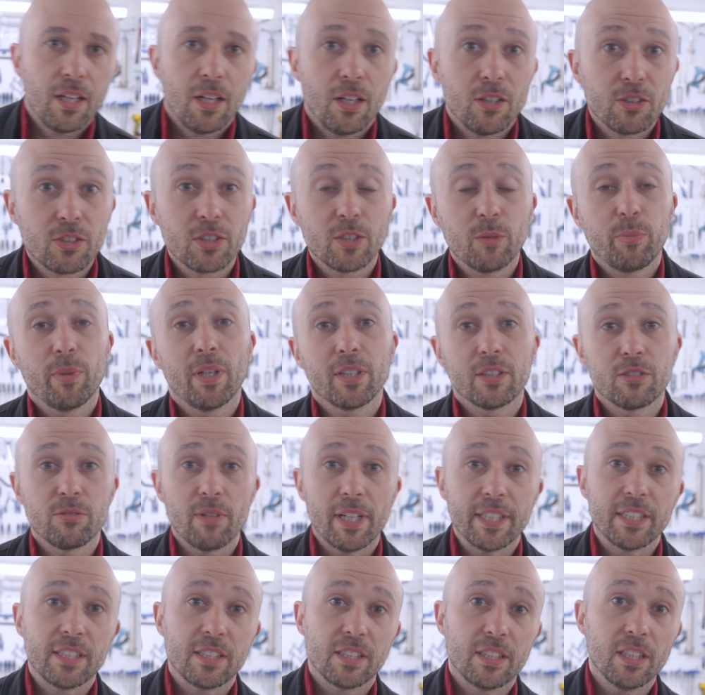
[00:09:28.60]
So the bike's
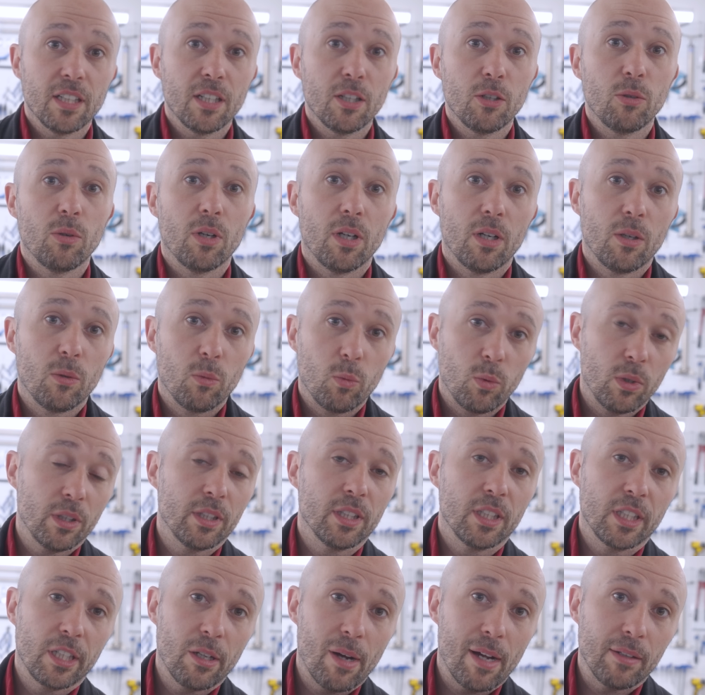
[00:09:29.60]
ready to go. We're
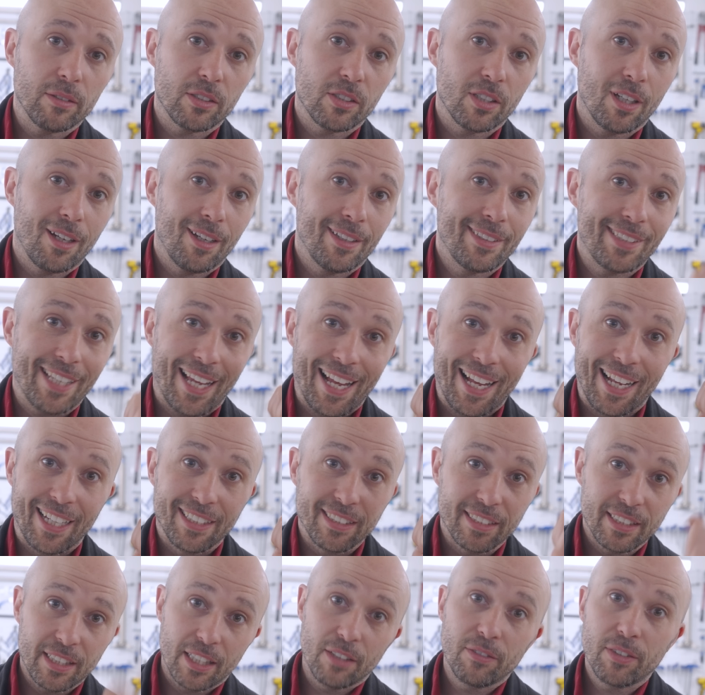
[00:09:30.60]
going to go outside
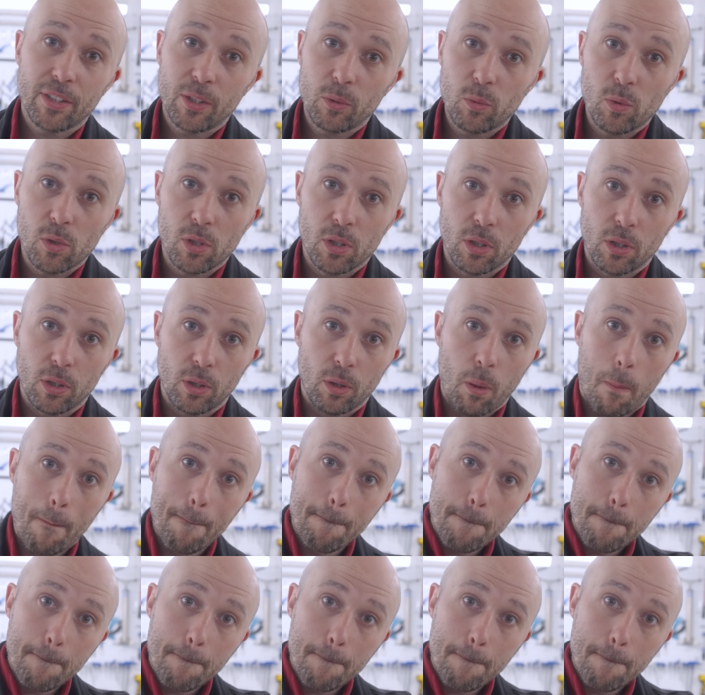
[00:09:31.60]
and give it a whirl.